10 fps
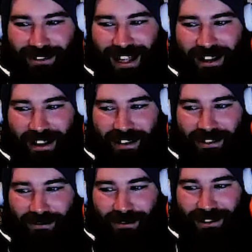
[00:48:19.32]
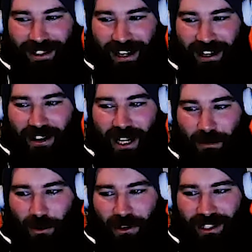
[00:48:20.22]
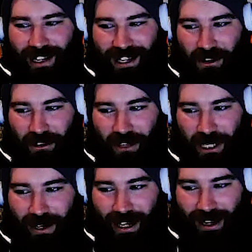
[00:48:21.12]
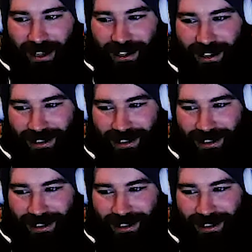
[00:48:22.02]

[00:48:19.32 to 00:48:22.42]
that was it, like 90 points. You guys got thrashed by Adelaide.